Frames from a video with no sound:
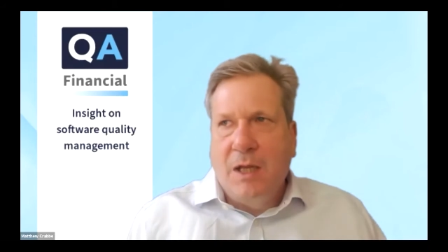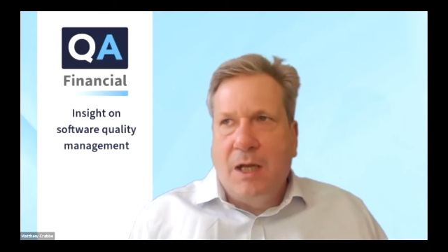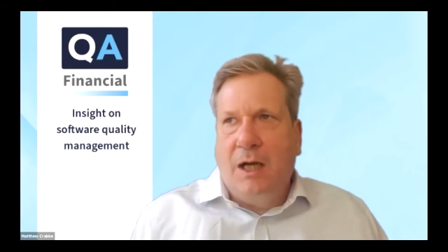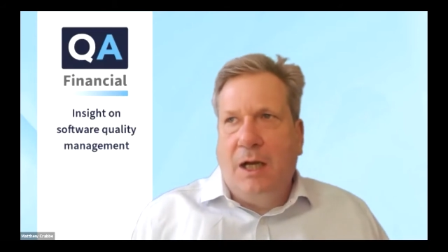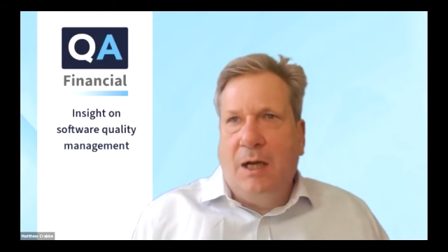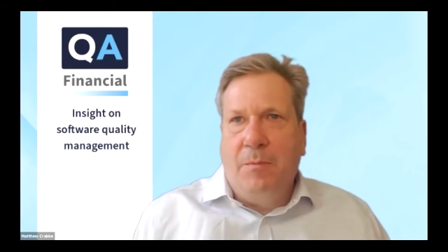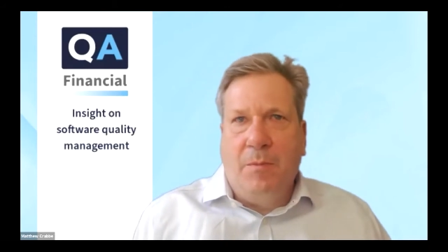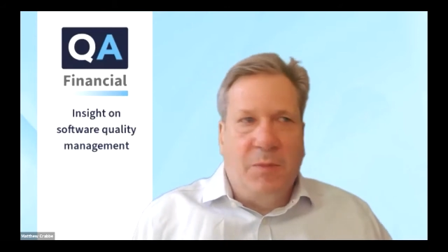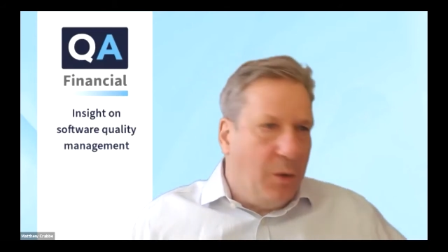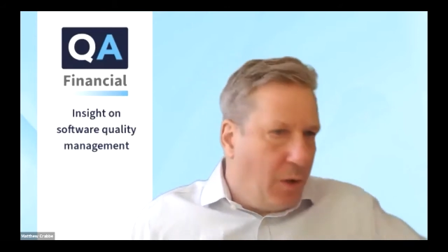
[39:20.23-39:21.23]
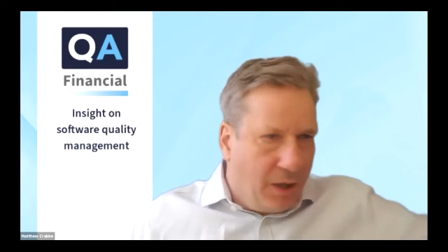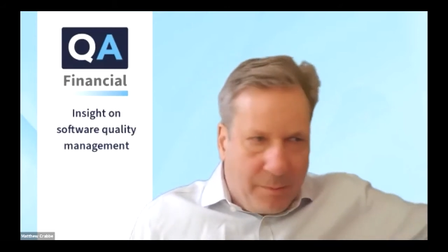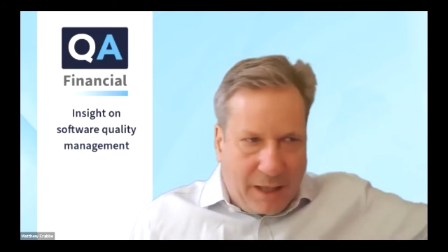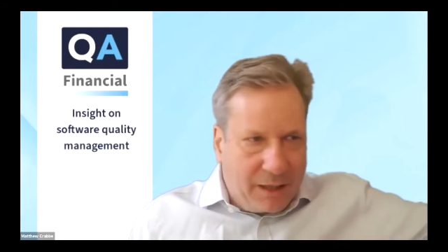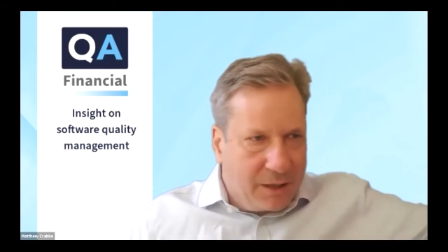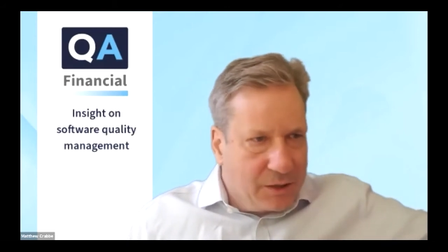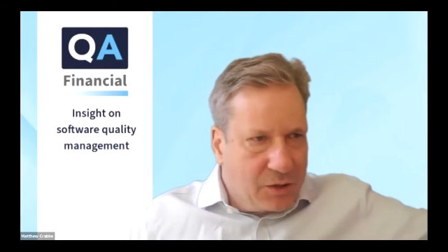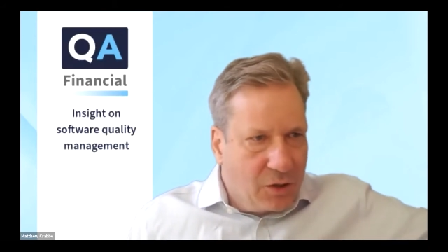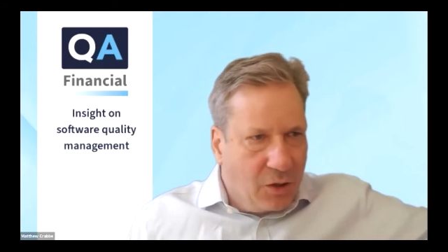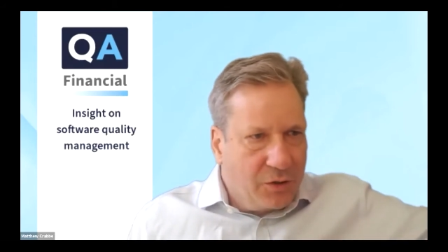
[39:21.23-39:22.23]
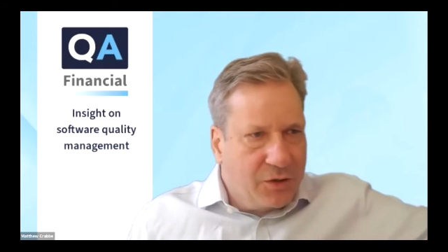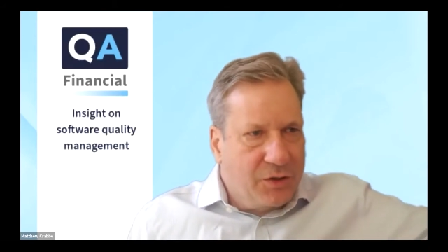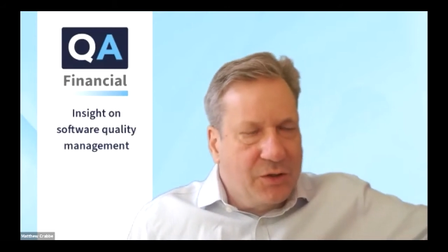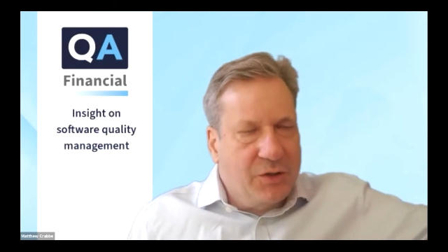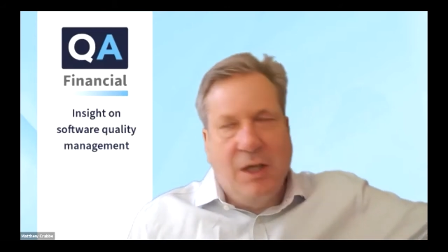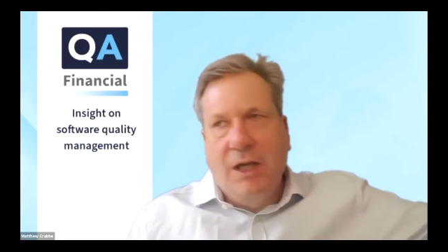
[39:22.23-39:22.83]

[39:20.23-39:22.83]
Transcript: Are the maintenance costs,